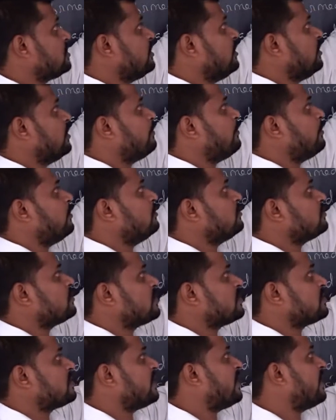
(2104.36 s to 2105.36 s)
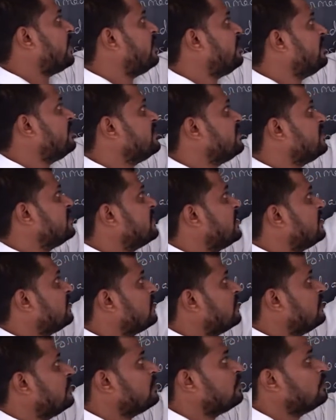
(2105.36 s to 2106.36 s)
air pollution, second, disease, and
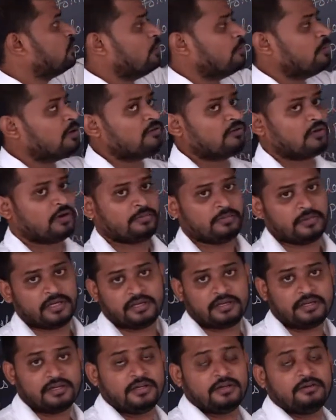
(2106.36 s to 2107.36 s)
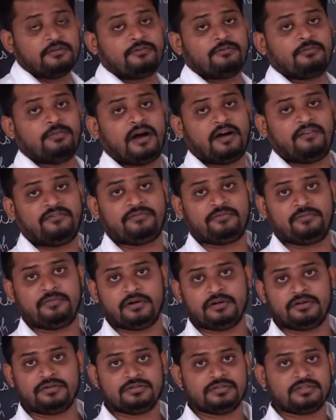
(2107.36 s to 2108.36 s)
third, global warming.
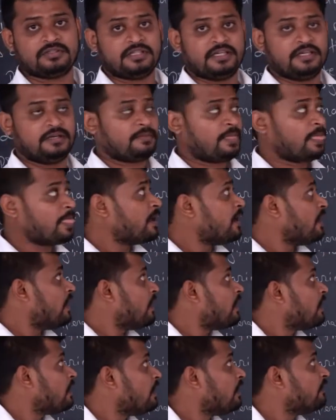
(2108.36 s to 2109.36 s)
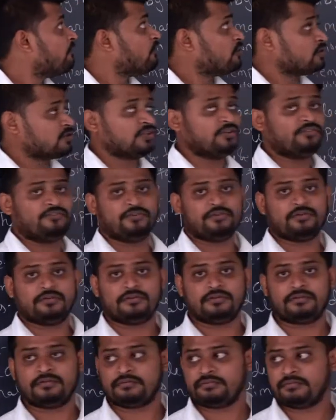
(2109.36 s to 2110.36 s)
After using fossil fuel,
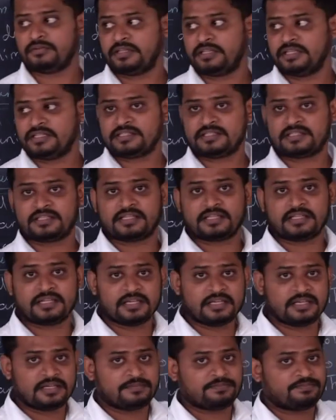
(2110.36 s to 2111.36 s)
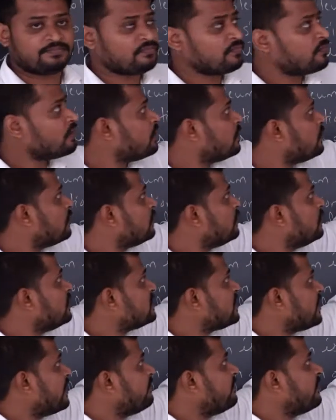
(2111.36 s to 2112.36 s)
these three
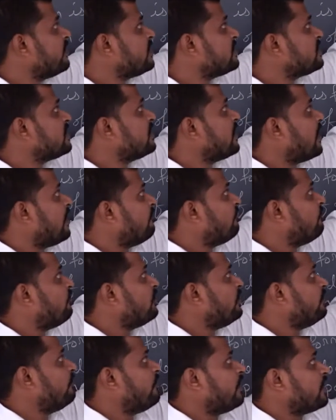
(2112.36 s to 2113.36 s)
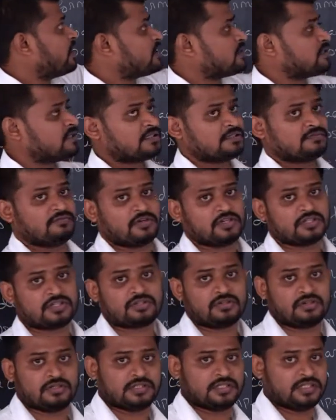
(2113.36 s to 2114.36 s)
disadvantages and harmful effects was
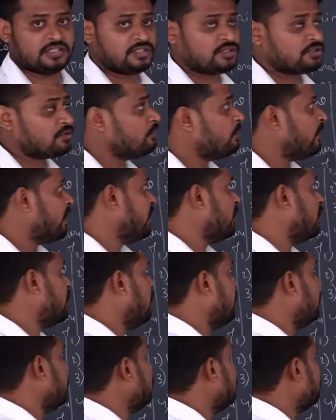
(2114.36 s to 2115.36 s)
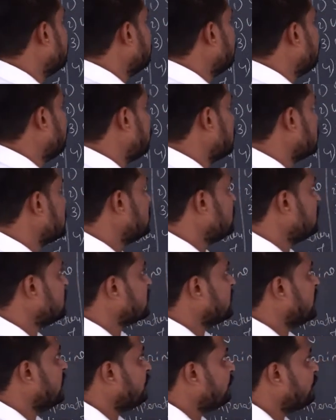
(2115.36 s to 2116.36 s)
causes to mankind. First
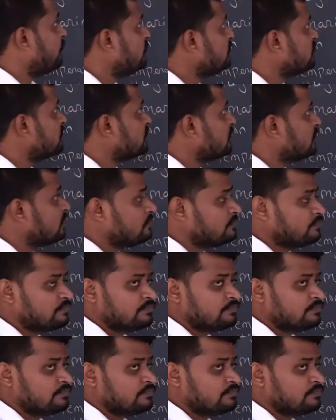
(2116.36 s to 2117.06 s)
is air pollution.